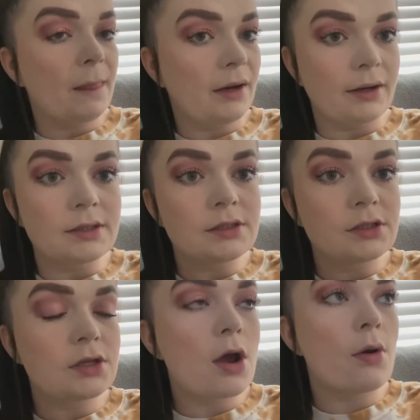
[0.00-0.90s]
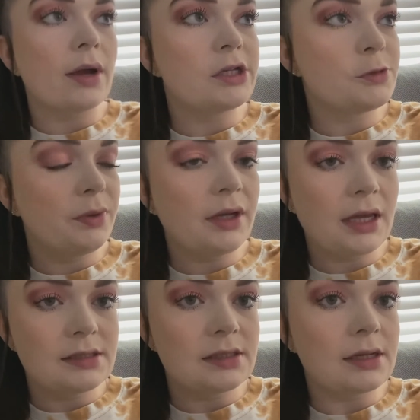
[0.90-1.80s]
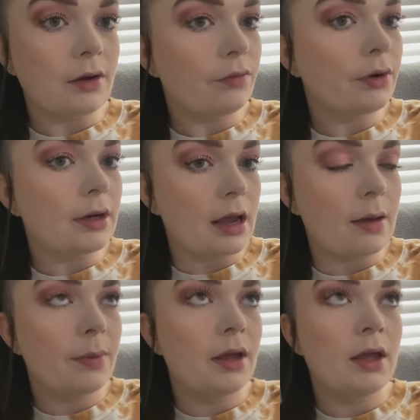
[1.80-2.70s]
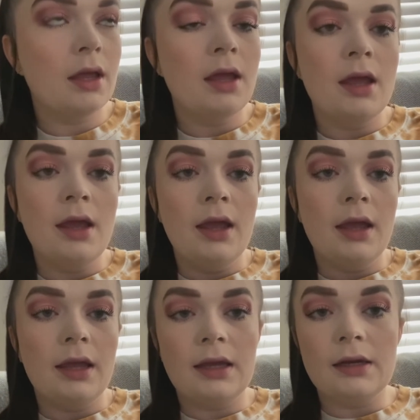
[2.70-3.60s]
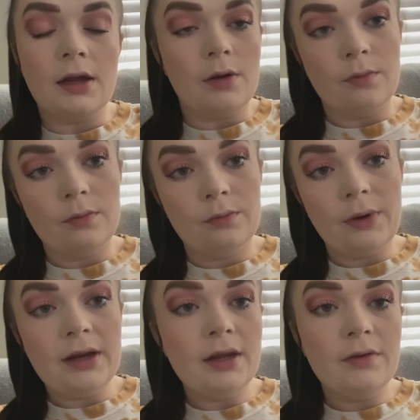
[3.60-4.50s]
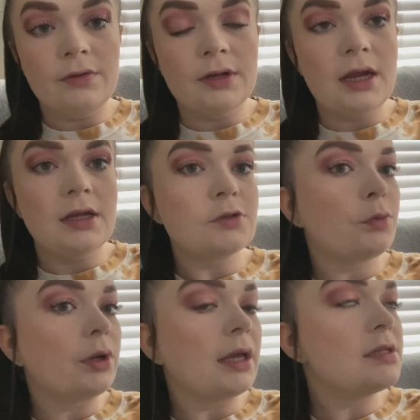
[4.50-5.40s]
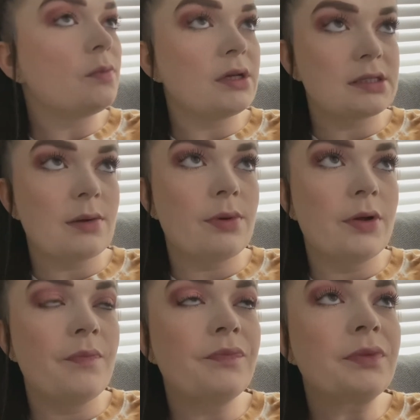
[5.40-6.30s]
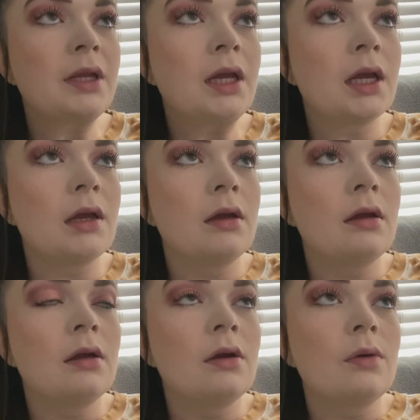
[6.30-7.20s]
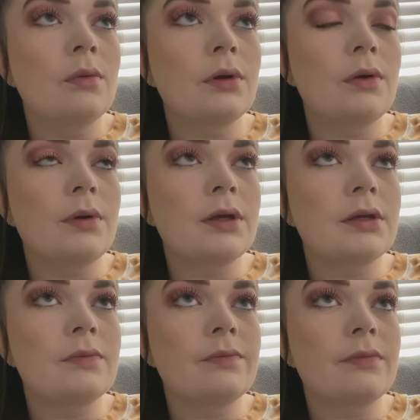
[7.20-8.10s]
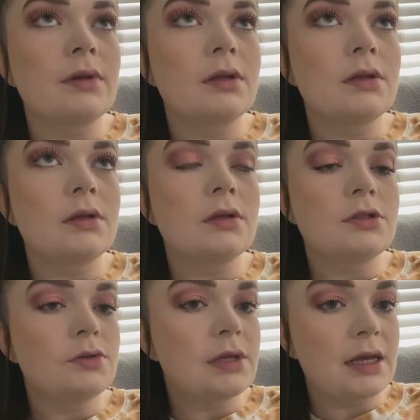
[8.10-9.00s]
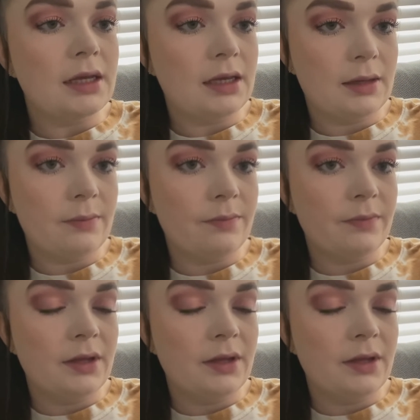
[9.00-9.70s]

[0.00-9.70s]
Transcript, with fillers: All right, so I just put Kayson down for a nap and I got ready for the day because when Kayson wakes up, oh, we're going so, so to take him